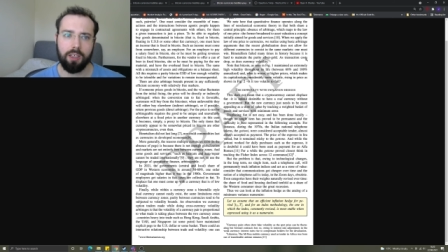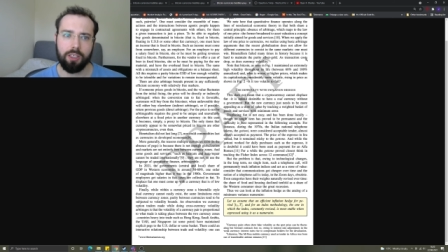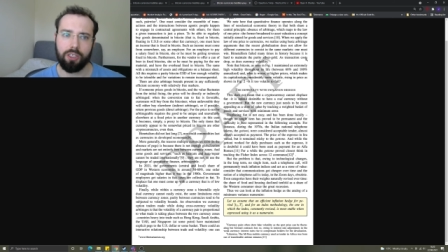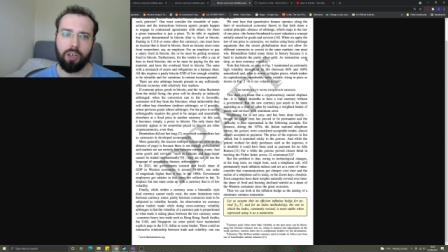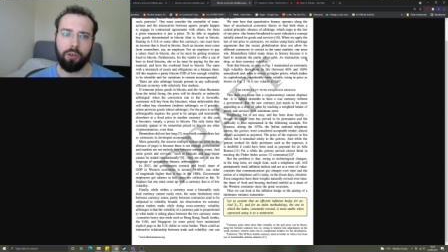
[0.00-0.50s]

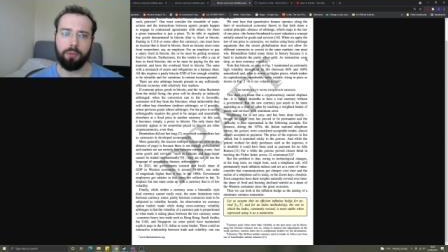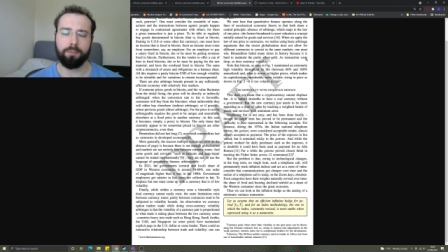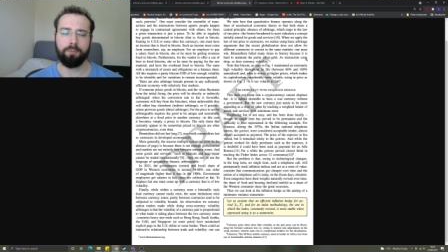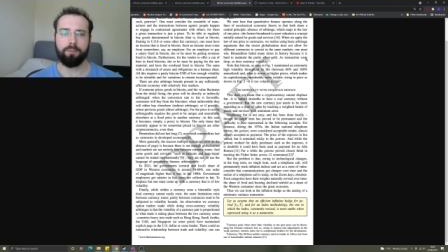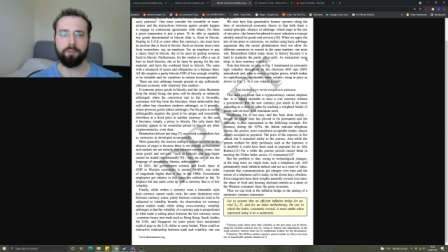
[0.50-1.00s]
So
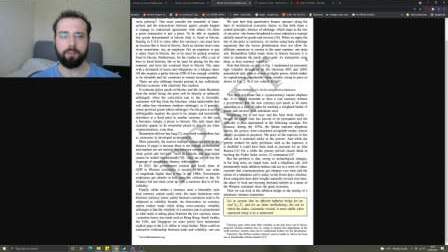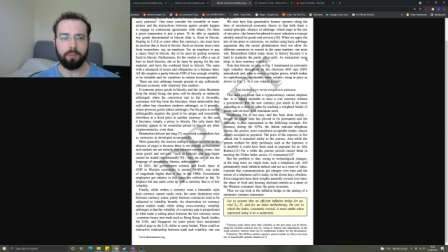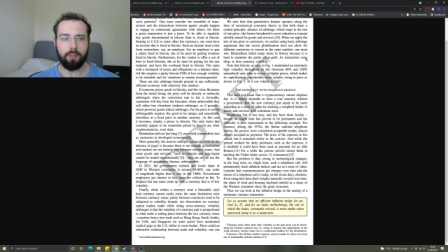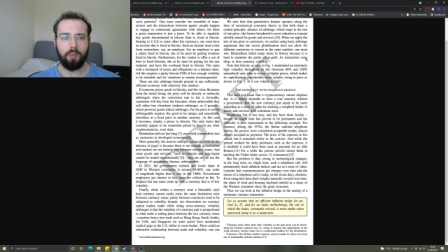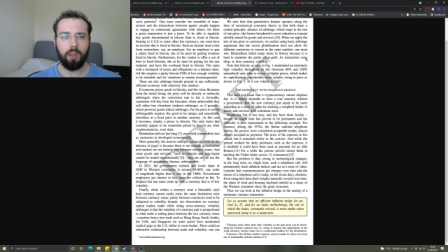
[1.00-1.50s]

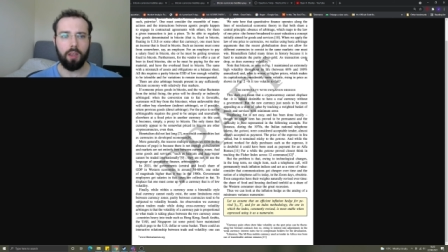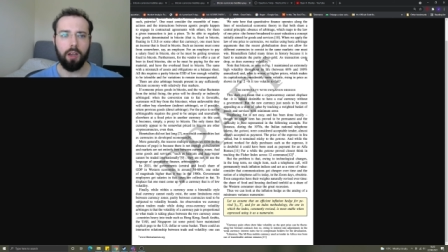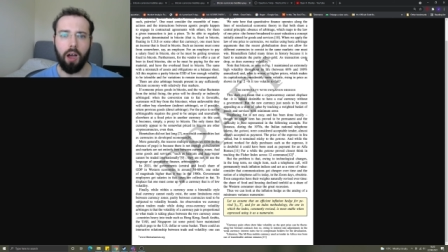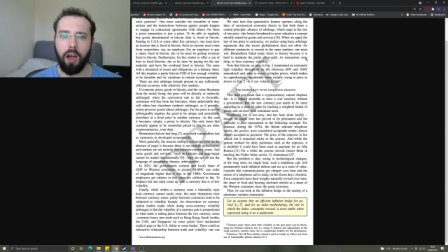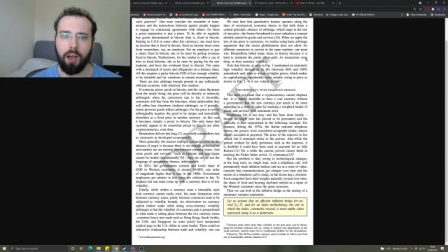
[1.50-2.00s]

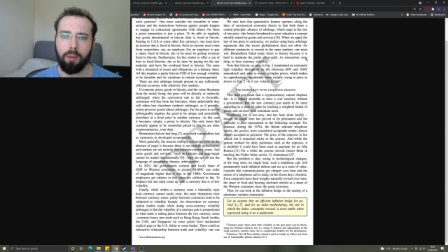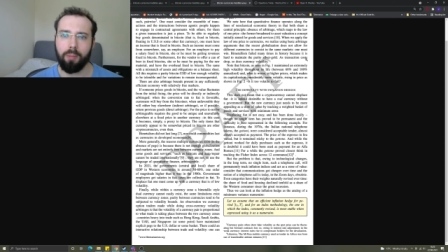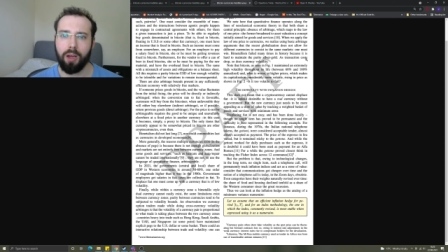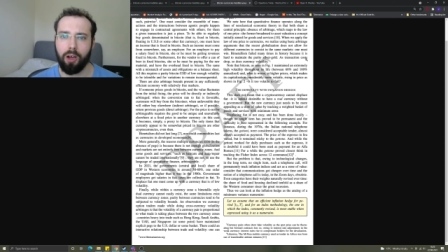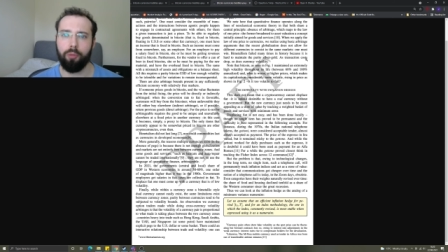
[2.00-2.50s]
um,
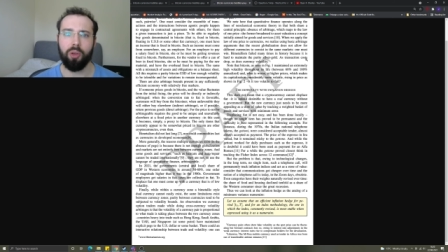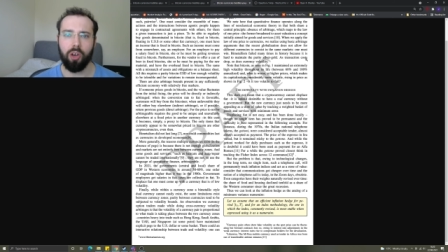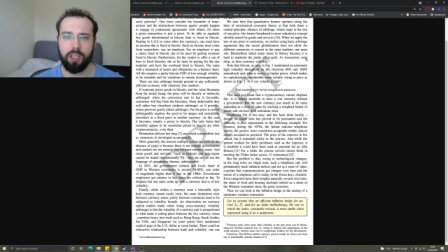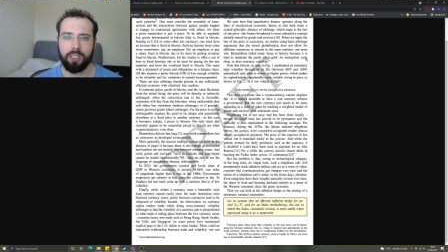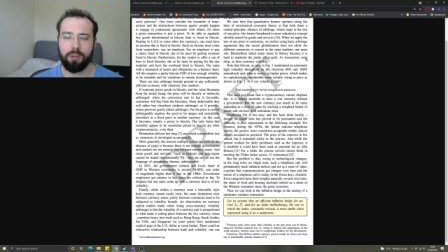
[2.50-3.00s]
I hope you
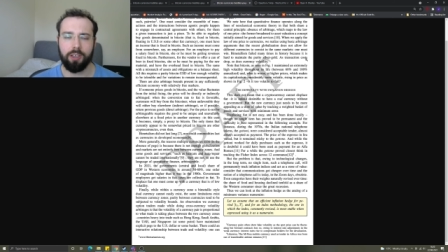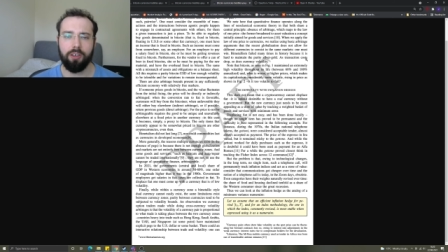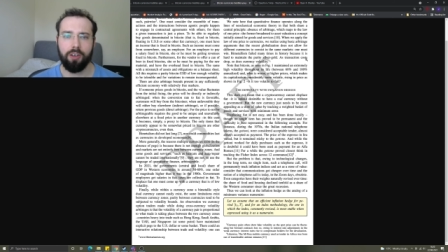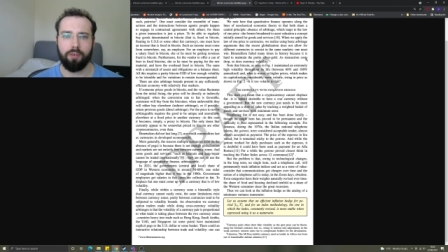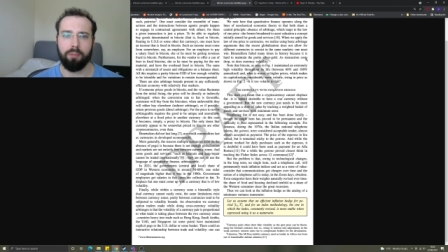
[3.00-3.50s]
learned something
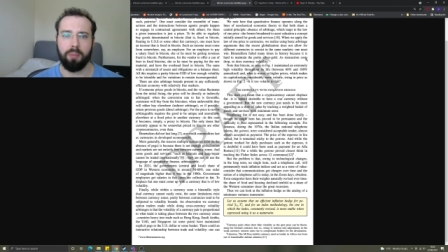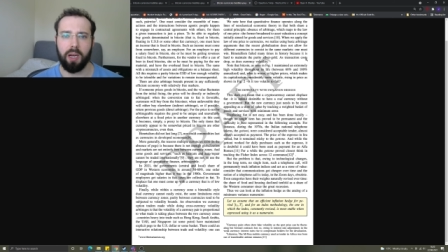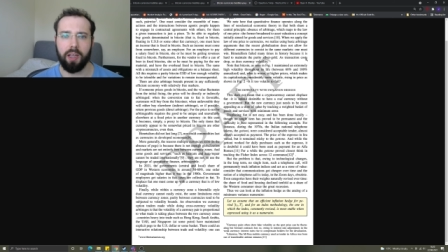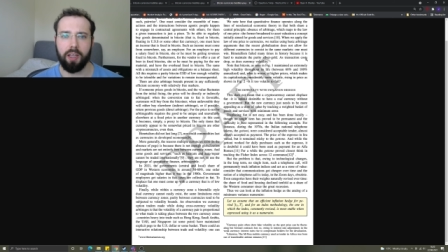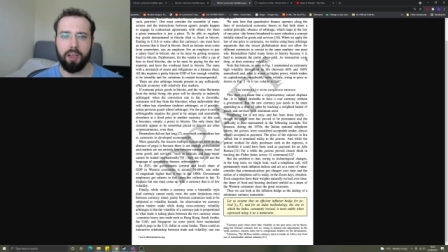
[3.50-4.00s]
from
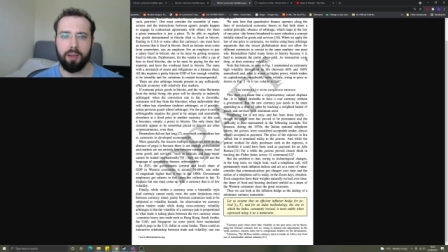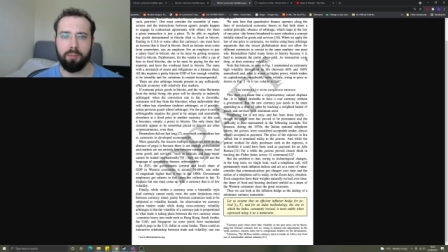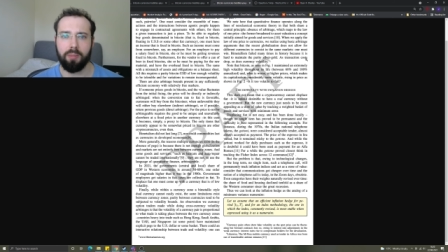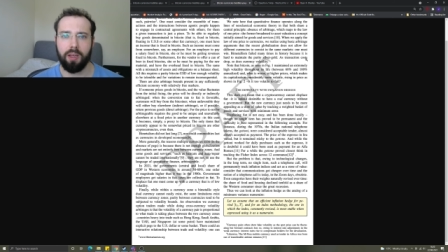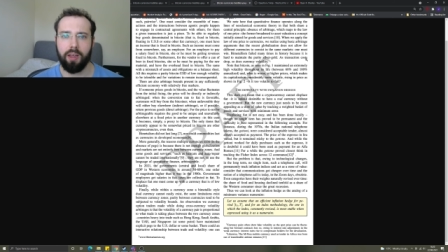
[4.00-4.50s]
my um,
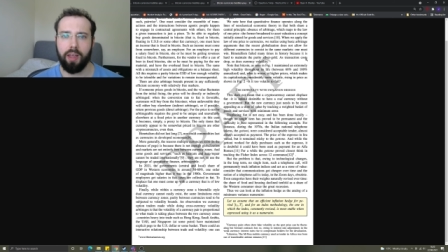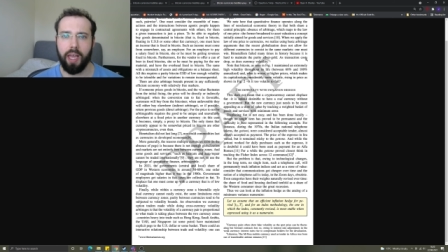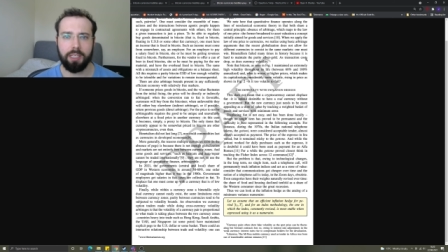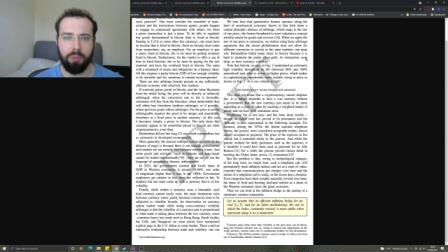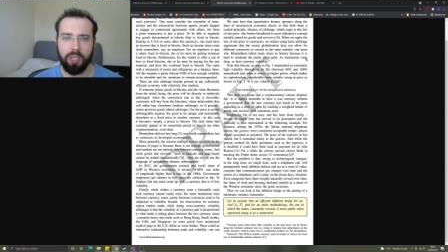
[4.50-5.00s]

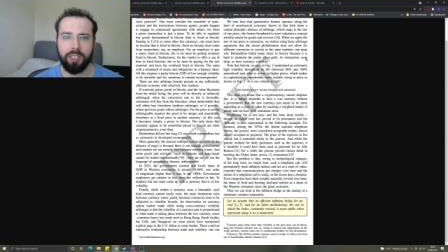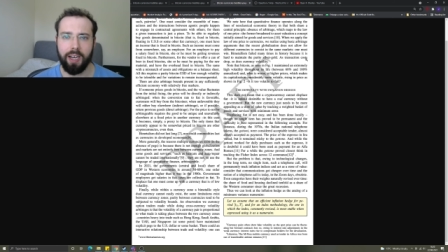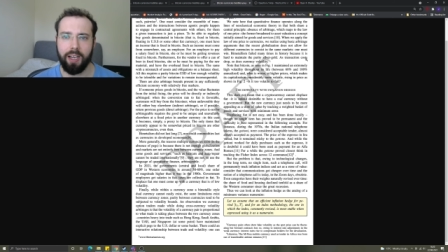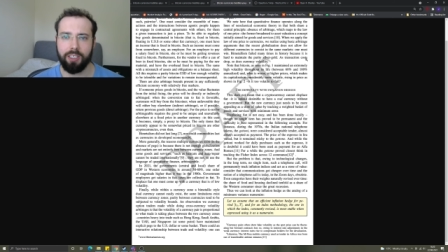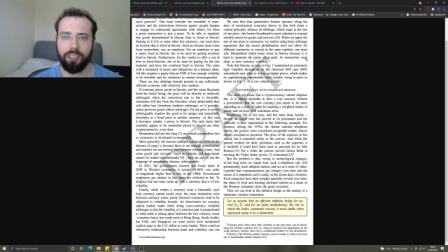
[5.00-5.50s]
expert
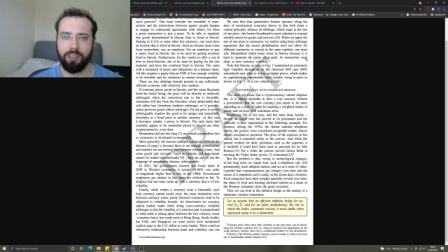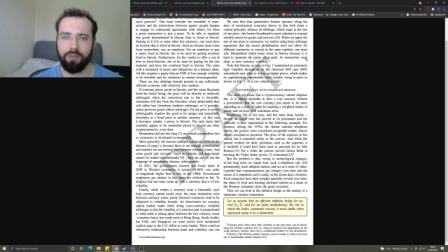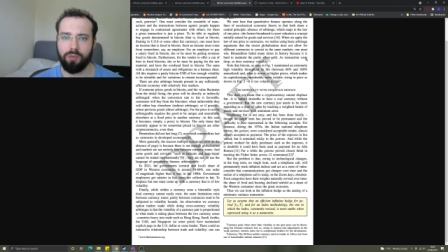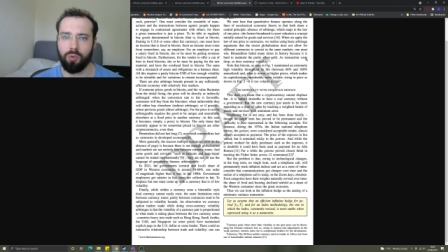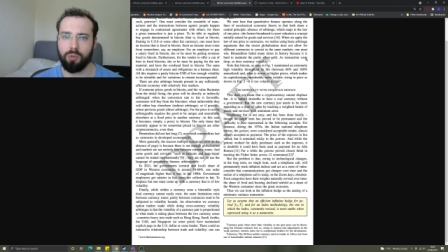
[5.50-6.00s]
analysis,
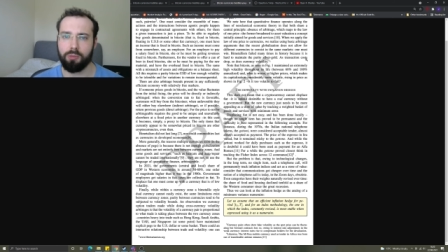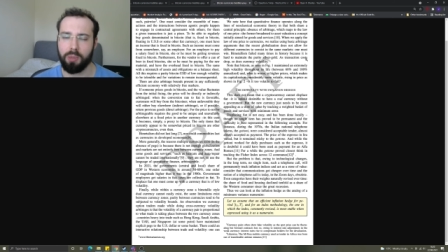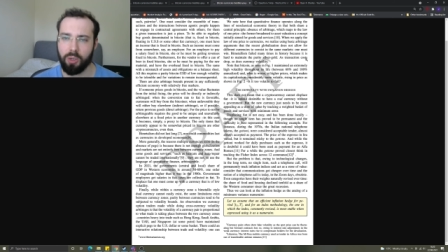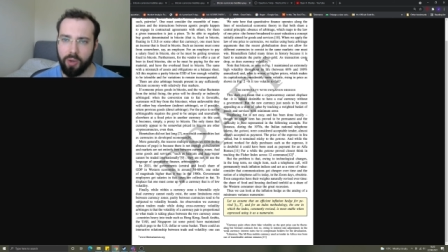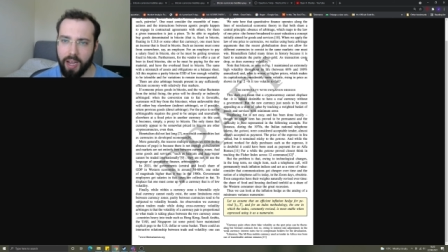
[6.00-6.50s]
of course,
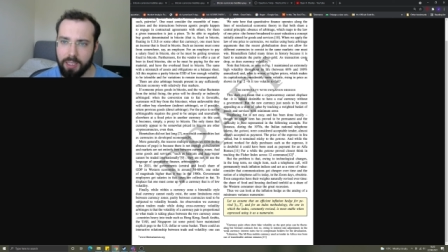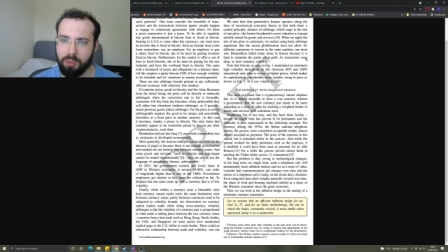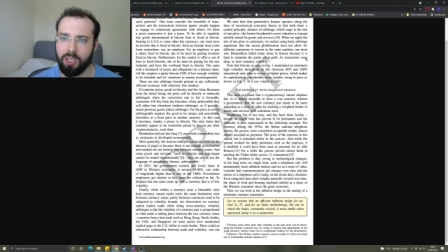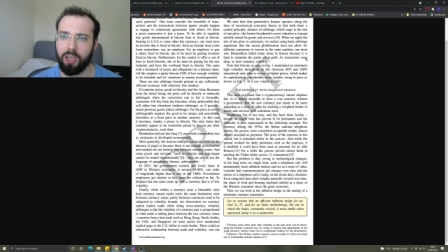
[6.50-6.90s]
Bitcoin expert.